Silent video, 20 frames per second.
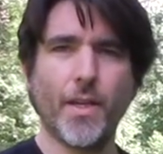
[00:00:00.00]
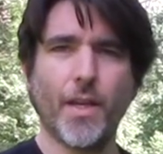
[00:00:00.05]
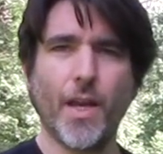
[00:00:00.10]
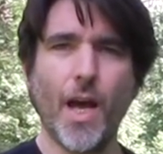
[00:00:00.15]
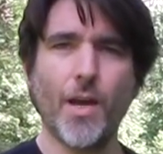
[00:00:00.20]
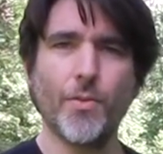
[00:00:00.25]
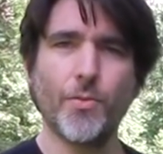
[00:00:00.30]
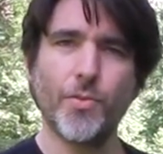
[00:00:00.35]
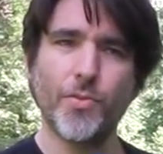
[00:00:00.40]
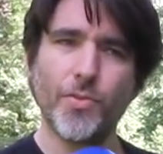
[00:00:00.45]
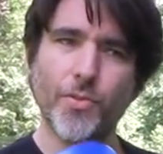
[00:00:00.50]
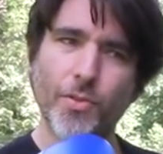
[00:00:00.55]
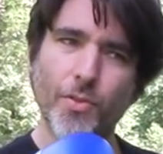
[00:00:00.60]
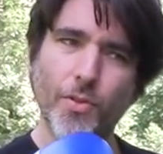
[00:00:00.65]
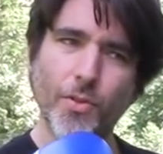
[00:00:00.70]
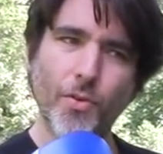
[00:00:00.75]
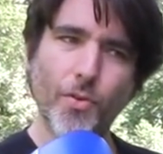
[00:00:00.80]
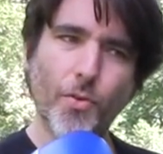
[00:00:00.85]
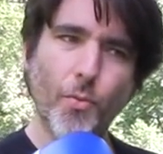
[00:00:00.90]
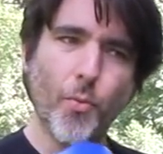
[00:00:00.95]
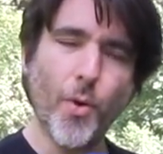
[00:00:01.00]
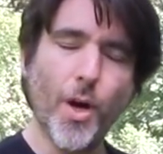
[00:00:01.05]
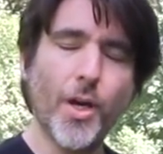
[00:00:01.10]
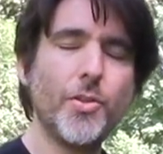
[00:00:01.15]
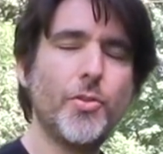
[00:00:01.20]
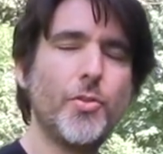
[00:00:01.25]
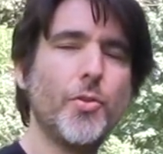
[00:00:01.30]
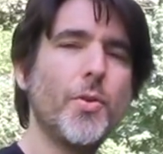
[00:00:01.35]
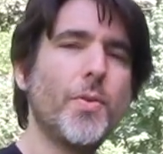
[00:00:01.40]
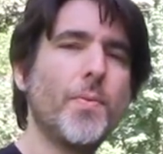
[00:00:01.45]
Count
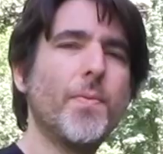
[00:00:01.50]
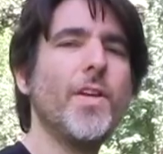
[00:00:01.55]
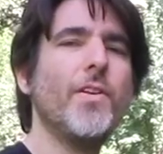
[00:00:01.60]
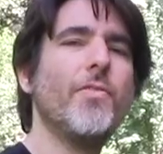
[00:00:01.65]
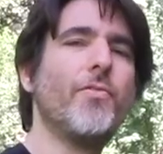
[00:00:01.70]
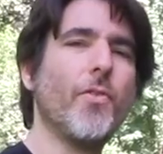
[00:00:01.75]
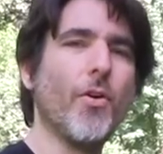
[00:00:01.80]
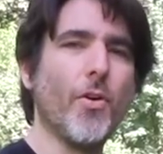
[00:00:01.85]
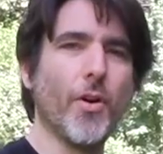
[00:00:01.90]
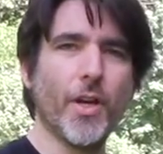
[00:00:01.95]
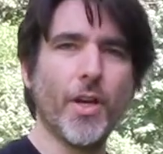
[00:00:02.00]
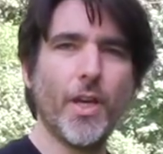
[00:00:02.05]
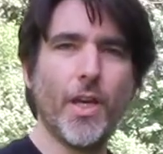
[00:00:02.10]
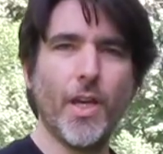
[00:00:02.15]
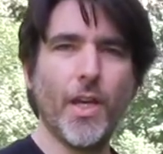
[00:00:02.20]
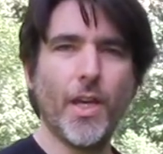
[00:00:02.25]
one, two, three, four.